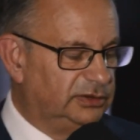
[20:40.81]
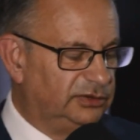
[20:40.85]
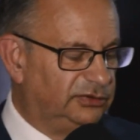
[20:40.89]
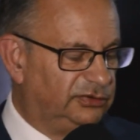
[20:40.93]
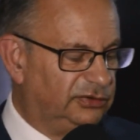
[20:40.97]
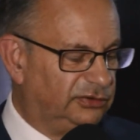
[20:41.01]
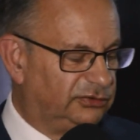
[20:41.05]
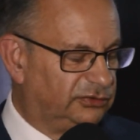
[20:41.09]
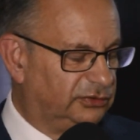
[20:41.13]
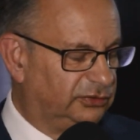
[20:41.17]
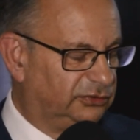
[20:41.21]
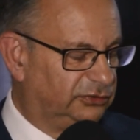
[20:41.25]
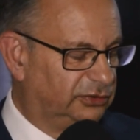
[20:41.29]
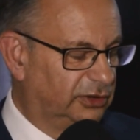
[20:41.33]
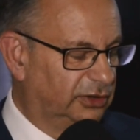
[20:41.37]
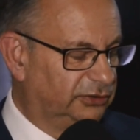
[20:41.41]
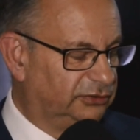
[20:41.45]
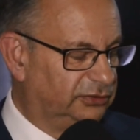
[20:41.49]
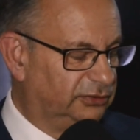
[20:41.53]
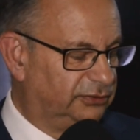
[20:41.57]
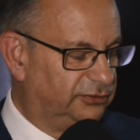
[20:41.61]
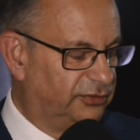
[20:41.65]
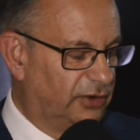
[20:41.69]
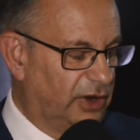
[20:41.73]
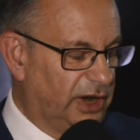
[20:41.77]
This is to
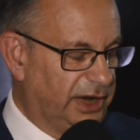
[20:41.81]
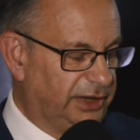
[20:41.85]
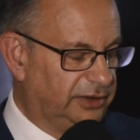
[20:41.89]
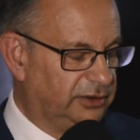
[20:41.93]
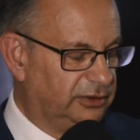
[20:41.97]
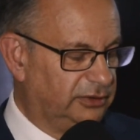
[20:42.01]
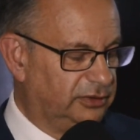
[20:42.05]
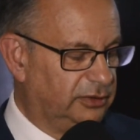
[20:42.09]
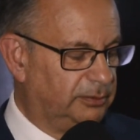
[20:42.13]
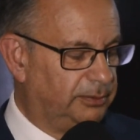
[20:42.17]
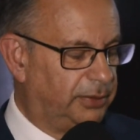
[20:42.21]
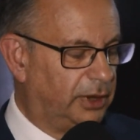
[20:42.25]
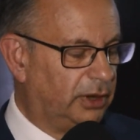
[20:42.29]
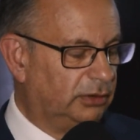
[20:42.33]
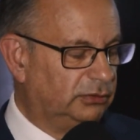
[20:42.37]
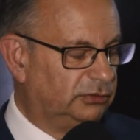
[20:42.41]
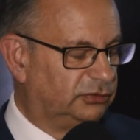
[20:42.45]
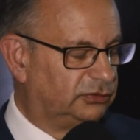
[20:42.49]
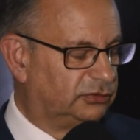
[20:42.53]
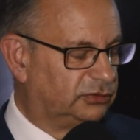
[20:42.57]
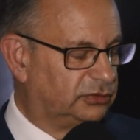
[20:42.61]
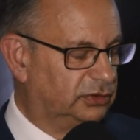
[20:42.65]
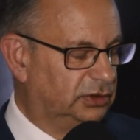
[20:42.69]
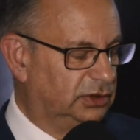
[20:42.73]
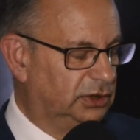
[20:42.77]
certify that the
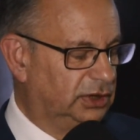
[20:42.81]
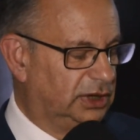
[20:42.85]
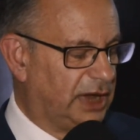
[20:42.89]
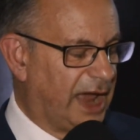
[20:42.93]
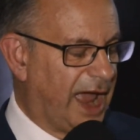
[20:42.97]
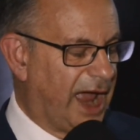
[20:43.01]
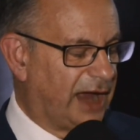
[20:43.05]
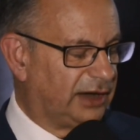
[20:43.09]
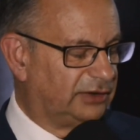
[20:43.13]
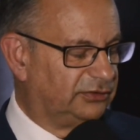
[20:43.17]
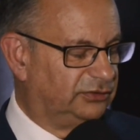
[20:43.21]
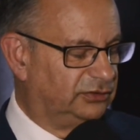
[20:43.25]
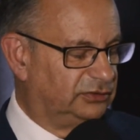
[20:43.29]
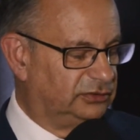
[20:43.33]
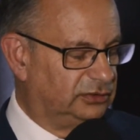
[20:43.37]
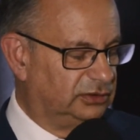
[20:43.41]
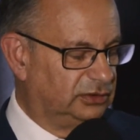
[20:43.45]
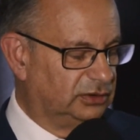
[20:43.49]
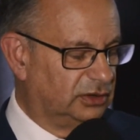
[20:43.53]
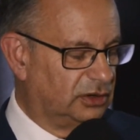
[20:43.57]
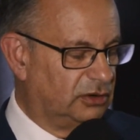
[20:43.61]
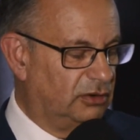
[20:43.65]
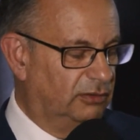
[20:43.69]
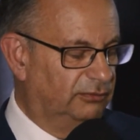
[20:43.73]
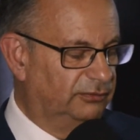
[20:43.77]

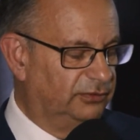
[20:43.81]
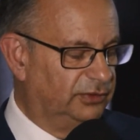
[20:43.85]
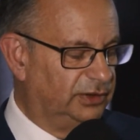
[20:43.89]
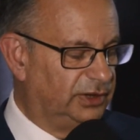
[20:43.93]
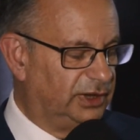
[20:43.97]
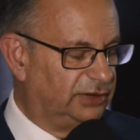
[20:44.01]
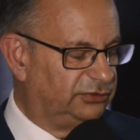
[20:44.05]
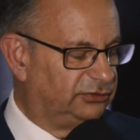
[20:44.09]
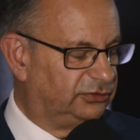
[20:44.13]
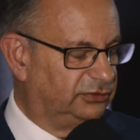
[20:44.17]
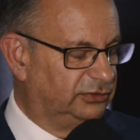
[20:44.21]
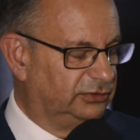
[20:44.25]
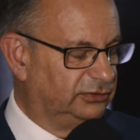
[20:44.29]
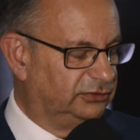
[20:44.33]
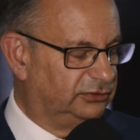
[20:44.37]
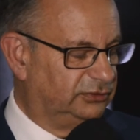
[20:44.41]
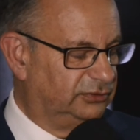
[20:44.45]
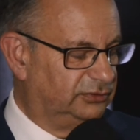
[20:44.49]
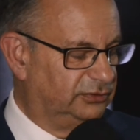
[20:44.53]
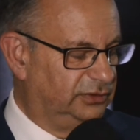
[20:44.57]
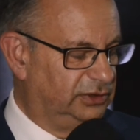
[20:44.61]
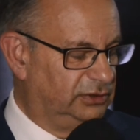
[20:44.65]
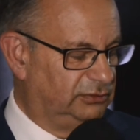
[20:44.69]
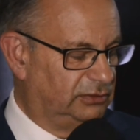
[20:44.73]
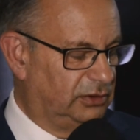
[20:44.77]
post-accident convalescence
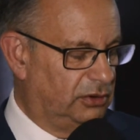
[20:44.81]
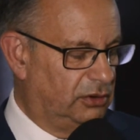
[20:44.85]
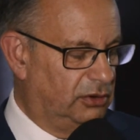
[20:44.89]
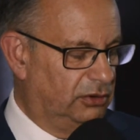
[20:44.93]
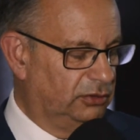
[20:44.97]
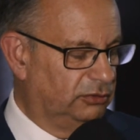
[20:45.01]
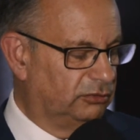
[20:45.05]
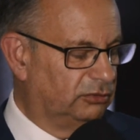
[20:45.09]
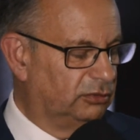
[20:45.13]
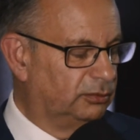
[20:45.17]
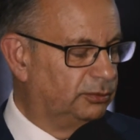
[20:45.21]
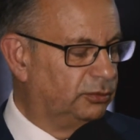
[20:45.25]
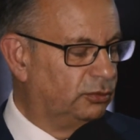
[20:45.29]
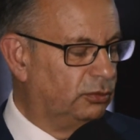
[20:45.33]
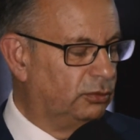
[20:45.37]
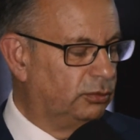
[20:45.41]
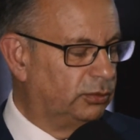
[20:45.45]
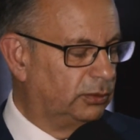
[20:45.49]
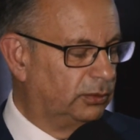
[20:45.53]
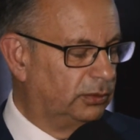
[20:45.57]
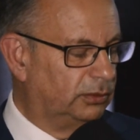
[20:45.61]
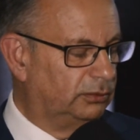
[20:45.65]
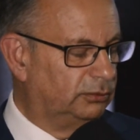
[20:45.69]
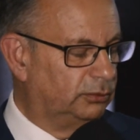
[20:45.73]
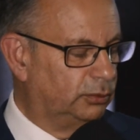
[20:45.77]
of the Honourable
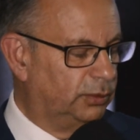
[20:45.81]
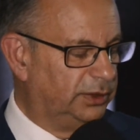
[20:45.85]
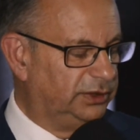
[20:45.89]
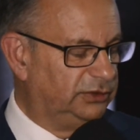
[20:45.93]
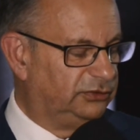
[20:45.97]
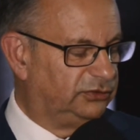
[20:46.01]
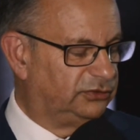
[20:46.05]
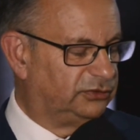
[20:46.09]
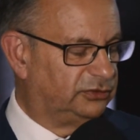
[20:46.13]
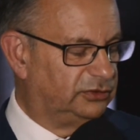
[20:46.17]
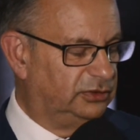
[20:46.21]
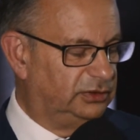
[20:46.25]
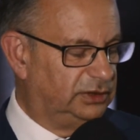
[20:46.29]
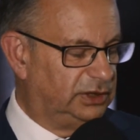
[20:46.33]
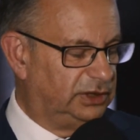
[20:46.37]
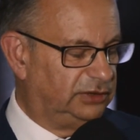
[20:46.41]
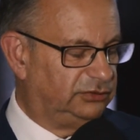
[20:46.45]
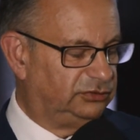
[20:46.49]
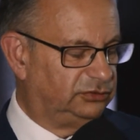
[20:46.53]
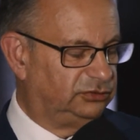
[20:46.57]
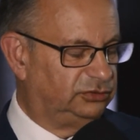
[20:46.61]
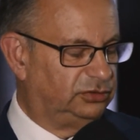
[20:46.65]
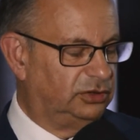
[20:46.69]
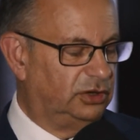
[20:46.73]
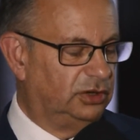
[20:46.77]
Winston
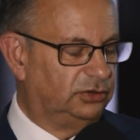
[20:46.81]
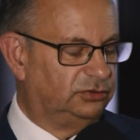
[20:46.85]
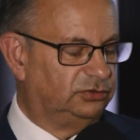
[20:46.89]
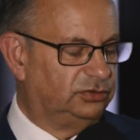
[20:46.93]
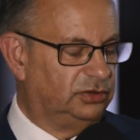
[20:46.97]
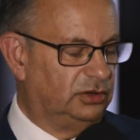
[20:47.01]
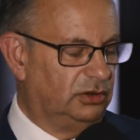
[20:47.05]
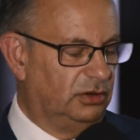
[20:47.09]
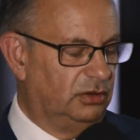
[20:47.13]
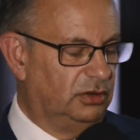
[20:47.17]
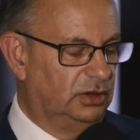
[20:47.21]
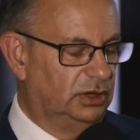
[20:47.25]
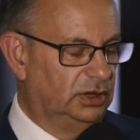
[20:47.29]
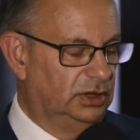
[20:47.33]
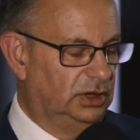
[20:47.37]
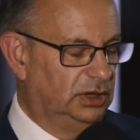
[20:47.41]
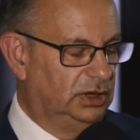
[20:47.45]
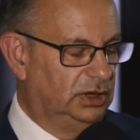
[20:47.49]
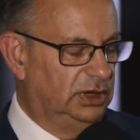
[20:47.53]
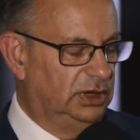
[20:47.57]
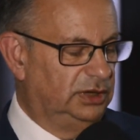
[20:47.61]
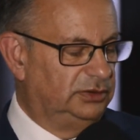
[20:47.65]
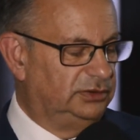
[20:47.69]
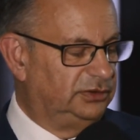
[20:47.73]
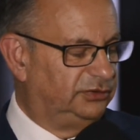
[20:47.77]
S. Churchill
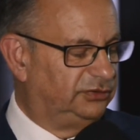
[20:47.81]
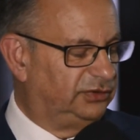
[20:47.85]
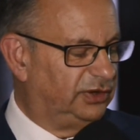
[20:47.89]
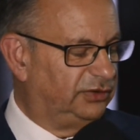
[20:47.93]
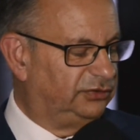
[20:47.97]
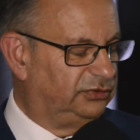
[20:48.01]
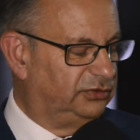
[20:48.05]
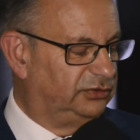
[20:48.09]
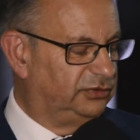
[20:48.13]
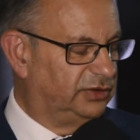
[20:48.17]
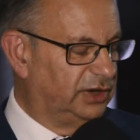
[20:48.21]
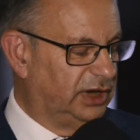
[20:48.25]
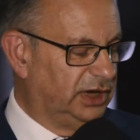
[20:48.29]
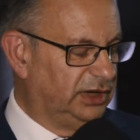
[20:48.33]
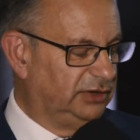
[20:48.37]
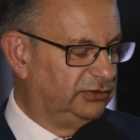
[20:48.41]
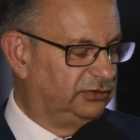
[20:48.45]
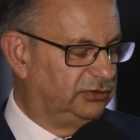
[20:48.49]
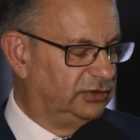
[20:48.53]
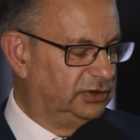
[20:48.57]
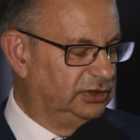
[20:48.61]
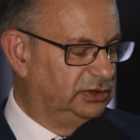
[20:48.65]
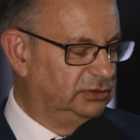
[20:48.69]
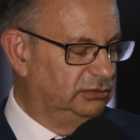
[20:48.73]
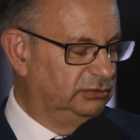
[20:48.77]

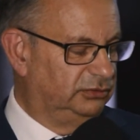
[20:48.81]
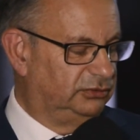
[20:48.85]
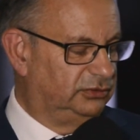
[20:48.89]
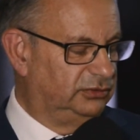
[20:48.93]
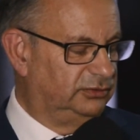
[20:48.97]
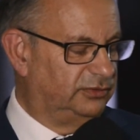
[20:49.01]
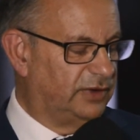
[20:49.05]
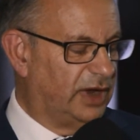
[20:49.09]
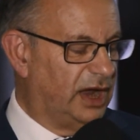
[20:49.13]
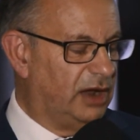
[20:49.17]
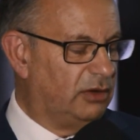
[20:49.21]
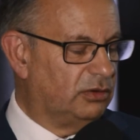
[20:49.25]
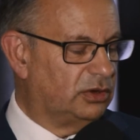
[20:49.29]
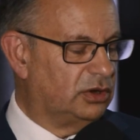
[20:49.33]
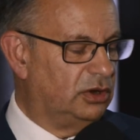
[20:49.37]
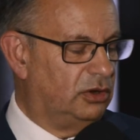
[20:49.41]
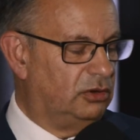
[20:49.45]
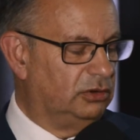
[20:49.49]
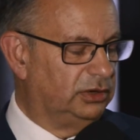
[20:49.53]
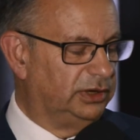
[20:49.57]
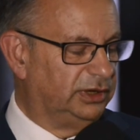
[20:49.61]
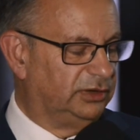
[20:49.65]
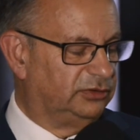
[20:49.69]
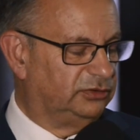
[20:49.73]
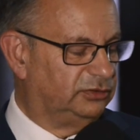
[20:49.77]
necessitates the use of
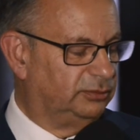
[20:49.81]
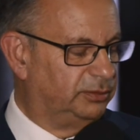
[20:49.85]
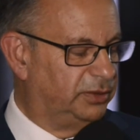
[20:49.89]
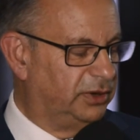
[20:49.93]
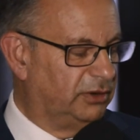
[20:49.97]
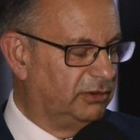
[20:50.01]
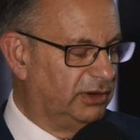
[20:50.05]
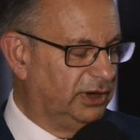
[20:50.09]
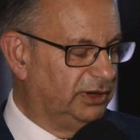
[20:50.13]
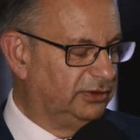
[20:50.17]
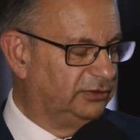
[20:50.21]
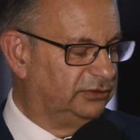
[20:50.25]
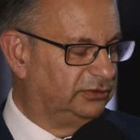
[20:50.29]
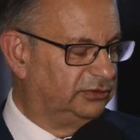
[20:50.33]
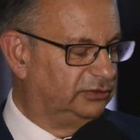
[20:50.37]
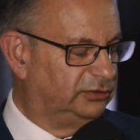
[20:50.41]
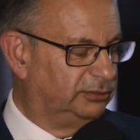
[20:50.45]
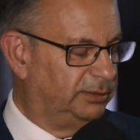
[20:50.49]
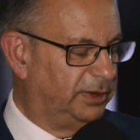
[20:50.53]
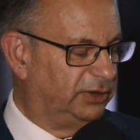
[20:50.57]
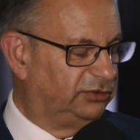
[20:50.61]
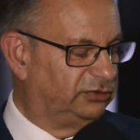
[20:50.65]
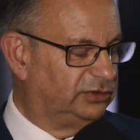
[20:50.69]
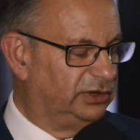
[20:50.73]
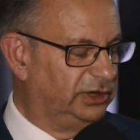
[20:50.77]
alcoholic spirits,
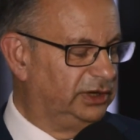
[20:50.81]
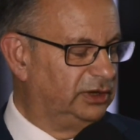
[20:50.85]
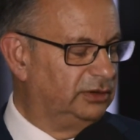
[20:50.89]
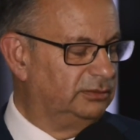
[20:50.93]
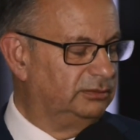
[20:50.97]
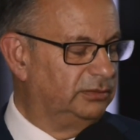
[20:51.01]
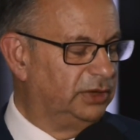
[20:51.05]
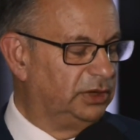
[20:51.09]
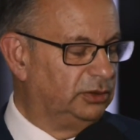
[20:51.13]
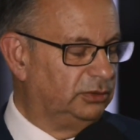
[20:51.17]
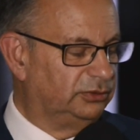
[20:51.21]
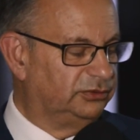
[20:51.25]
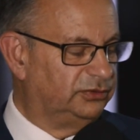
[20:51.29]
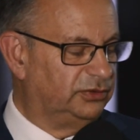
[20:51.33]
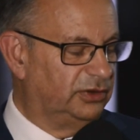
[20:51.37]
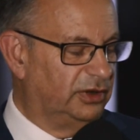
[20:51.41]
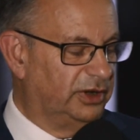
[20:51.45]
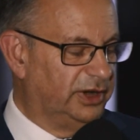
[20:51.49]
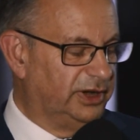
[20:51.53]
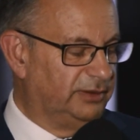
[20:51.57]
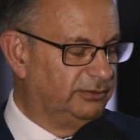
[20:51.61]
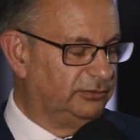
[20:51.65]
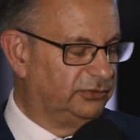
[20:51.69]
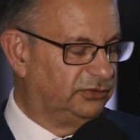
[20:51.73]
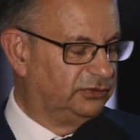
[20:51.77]
especially at meal
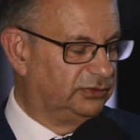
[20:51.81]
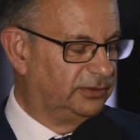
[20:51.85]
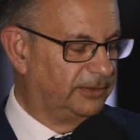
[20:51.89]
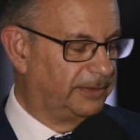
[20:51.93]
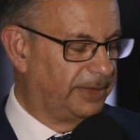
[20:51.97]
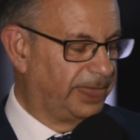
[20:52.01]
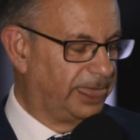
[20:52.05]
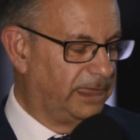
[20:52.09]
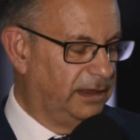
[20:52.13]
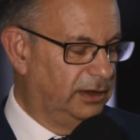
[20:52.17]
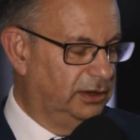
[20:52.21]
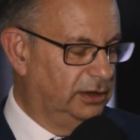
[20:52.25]
times.